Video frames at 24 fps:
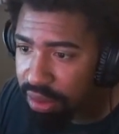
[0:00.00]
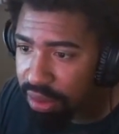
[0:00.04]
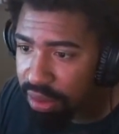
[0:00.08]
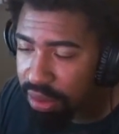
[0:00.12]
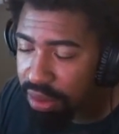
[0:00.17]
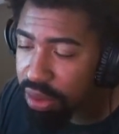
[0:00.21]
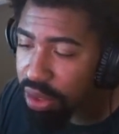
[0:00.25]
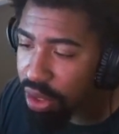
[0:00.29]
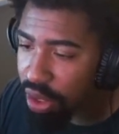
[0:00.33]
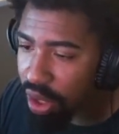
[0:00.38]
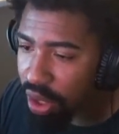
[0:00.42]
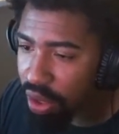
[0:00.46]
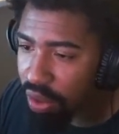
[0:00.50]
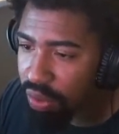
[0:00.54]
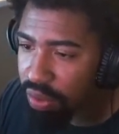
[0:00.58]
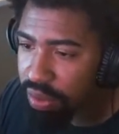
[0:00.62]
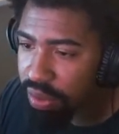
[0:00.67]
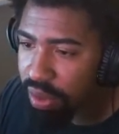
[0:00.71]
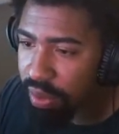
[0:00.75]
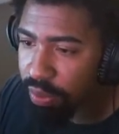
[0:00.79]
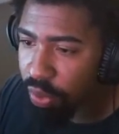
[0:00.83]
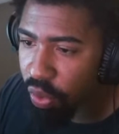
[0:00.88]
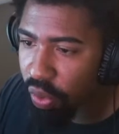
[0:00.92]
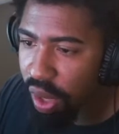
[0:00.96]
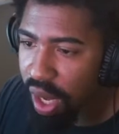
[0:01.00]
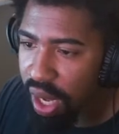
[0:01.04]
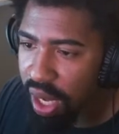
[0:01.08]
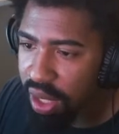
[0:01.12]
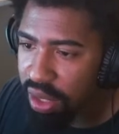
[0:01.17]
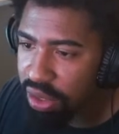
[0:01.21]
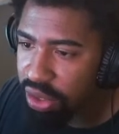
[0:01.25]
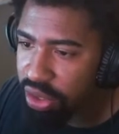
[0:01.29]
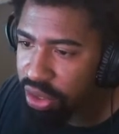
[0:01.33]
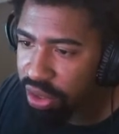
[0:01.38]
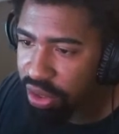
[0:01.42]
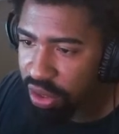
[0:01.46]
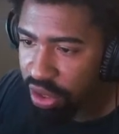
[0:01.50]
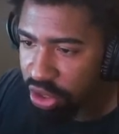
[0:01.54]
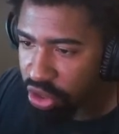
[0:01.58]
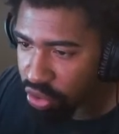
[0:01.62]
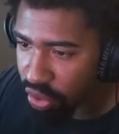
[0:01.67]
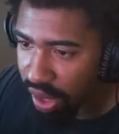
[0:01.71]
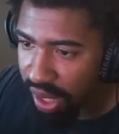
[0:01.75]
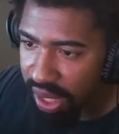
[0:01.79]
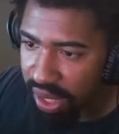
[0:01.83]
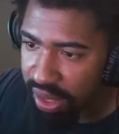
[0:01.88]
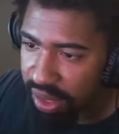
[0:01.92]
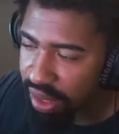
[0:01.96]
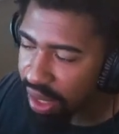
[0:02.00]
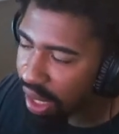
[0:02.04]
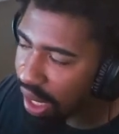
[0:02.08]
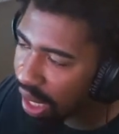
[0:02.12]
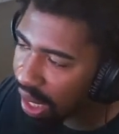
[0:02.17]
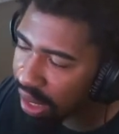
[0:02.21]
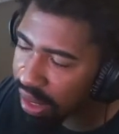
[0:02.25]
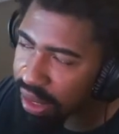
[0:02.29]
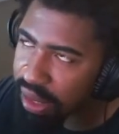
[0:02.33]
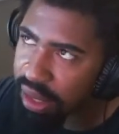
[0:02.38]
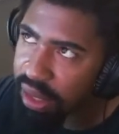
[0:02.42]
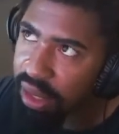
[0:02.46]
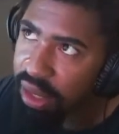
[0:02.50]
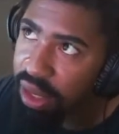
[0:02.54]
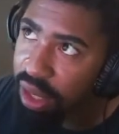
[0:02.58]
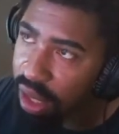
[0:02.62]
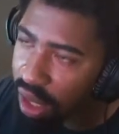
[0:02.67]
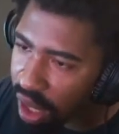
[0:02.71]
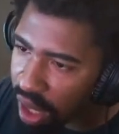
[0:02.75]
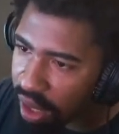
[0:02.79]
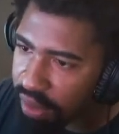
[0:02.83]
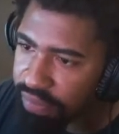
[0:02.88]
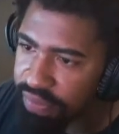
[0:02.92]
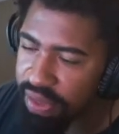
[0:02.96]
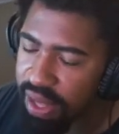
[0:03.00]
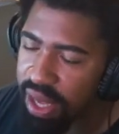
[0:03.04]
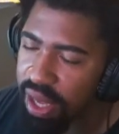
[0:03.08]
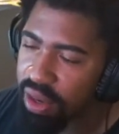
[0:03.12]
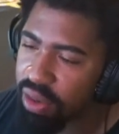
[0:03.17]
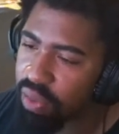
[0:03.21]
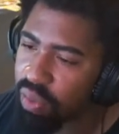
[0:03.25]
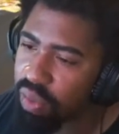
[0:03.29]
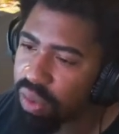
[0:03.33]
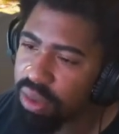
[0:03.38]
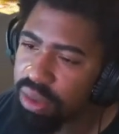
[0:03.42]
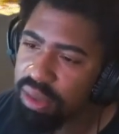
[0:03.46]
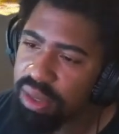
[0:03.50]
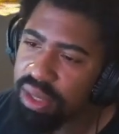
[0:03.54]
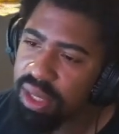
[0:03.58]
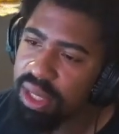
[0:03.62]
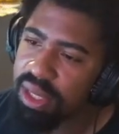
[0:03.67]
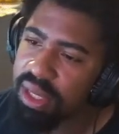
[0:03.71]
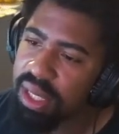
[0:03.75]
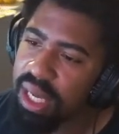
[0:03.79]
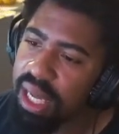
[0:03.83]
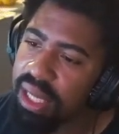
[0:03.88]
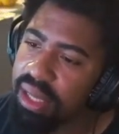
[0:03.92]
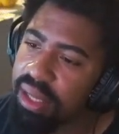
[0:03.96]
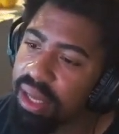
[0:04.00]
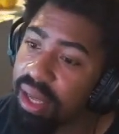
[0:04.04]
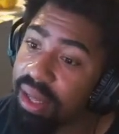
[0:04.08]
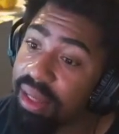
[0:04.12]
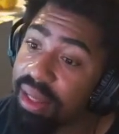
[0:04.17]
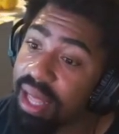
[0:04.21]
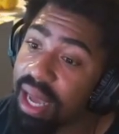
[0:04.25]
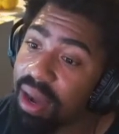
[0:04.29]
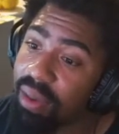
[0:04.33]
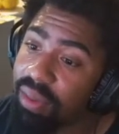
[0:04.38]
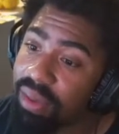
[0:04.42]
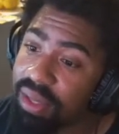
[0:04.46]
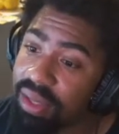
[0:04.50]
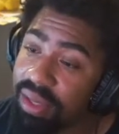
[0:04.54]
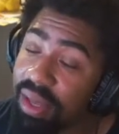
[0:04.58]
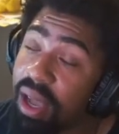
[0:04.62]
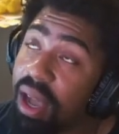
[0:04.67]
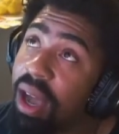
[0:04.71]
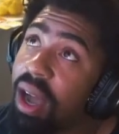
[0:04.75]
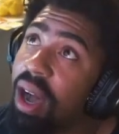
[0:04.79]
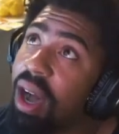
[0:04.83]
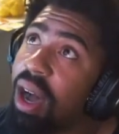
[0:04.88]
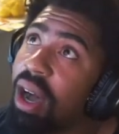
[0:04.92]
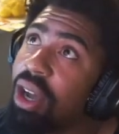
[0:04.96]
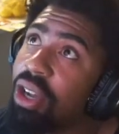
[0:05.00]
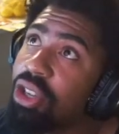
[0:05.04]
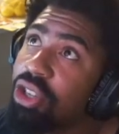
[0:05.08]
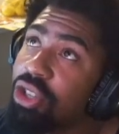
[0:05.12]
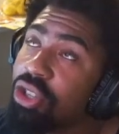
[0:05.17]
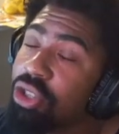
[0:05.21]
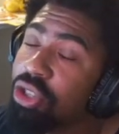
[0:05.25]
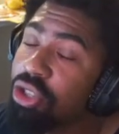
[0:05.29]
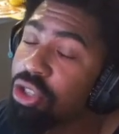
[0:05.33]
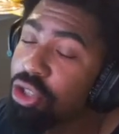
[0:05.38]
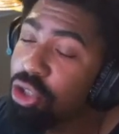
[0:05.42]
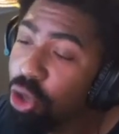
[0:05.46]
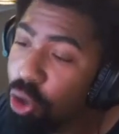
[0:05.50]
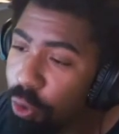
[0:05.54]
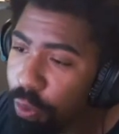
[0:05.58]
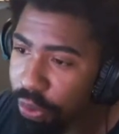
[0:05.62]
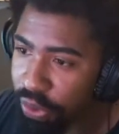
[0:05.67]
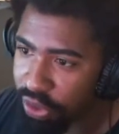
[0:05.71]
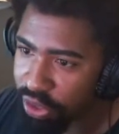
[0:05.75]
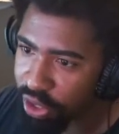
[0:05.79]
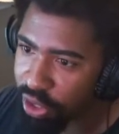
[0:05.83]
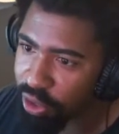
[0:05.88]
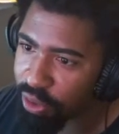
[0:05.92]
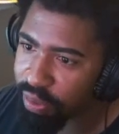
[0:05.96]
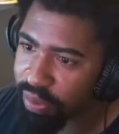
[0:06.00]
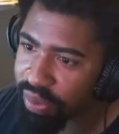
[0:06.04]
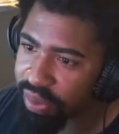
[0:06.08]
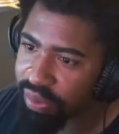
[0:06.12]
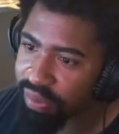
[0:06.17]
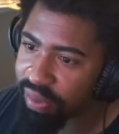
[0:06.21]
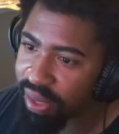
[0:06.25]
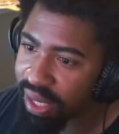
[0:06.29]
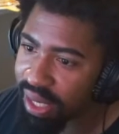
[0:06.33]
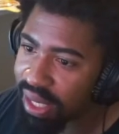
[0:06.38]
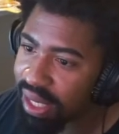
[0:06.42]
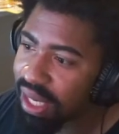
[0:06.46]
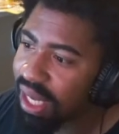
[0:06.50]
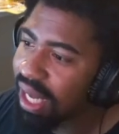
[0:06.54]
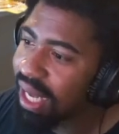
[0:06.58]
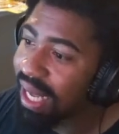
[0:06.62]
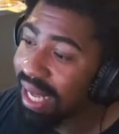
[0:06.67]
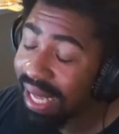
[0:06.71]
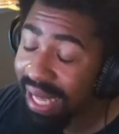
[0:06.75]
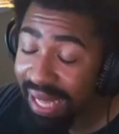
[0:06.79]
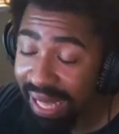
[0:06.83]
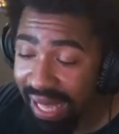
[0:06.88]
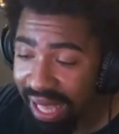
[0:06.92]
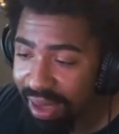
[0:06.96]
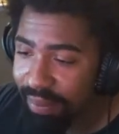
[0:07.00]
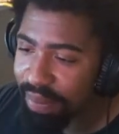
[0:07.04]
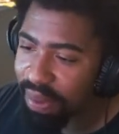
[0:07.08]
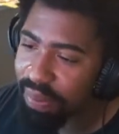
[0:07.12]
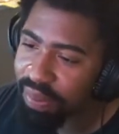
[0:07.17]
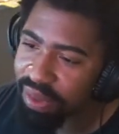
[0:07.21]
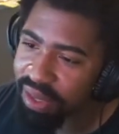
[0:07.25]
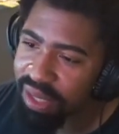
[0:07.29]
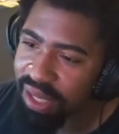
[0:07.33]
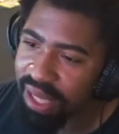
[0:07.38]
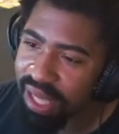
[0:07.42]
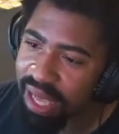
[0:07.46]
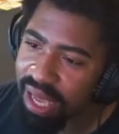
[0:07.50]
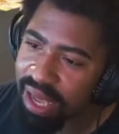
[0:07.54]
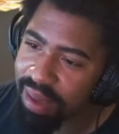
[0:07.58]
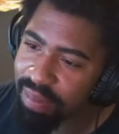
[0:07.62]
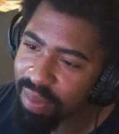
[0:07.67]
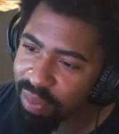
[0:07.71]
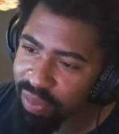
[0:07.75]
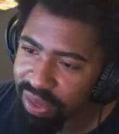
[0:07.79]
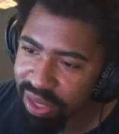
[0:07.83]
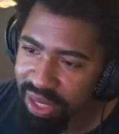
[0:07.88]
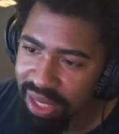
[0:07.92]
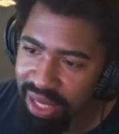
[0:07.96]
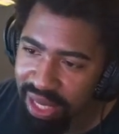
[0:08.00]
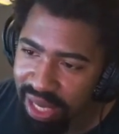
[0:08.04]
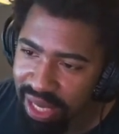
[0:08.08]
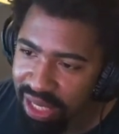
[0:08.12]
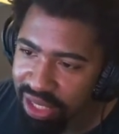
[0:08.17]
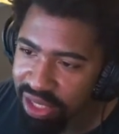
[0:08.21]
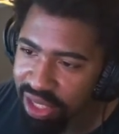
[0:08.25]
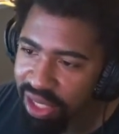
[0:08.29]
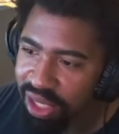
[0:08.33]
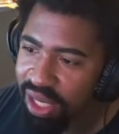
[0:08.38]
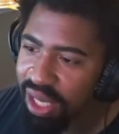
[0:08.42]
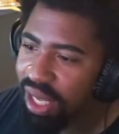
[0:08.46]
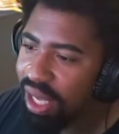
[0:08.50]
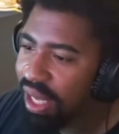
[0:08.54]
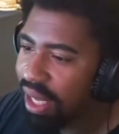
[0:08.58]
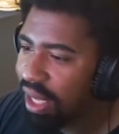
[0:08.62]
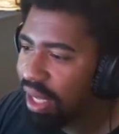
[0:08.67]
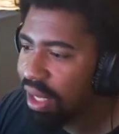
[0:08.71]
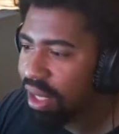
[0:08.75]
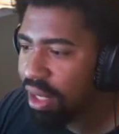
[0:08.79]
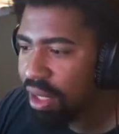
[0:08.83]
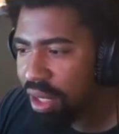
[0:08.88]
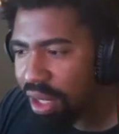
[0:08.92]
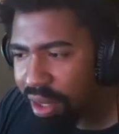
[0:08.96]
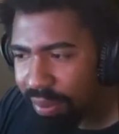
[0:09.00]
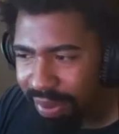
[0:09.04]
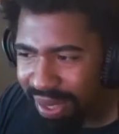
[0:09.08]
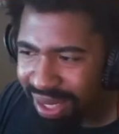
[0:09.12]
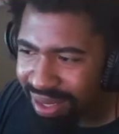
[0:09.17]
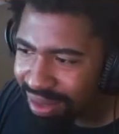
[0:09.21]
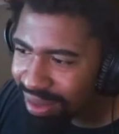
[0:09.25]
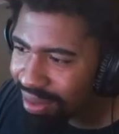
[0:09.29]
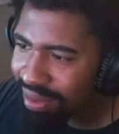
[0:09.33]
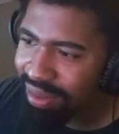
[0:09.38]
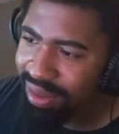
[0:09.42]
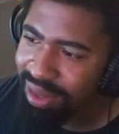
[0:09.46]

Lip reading: the Mirage, the train, I love that on World's Edge. I thought that was super dope, right? It kept people in the game. It was engaging. Could have been,